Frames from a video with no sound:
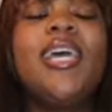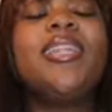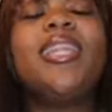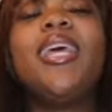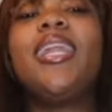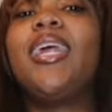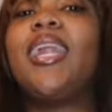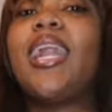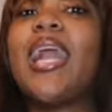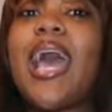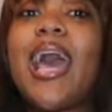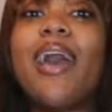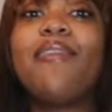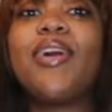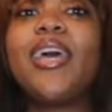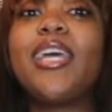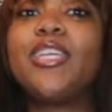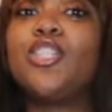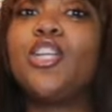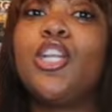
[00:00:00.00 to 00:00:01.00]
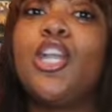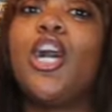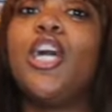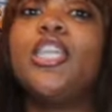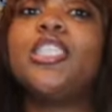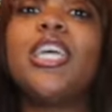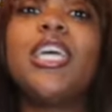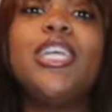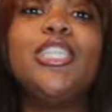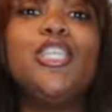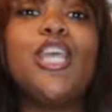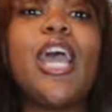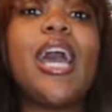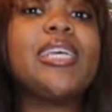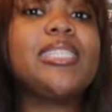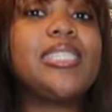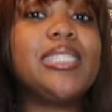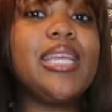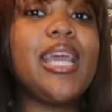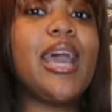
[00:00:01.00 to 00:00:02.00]
They didn't have an extra large. And
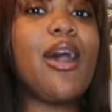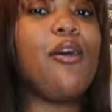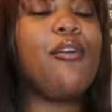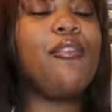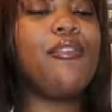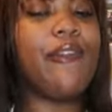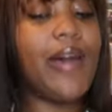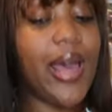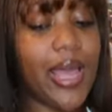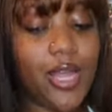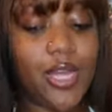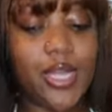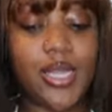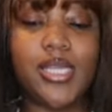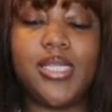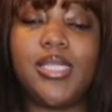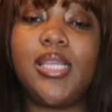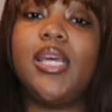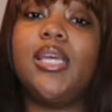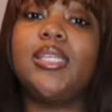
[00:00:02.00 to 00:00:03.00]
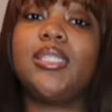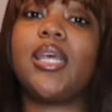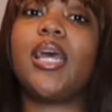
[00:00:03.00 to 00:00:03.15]
y'all see how fire this is.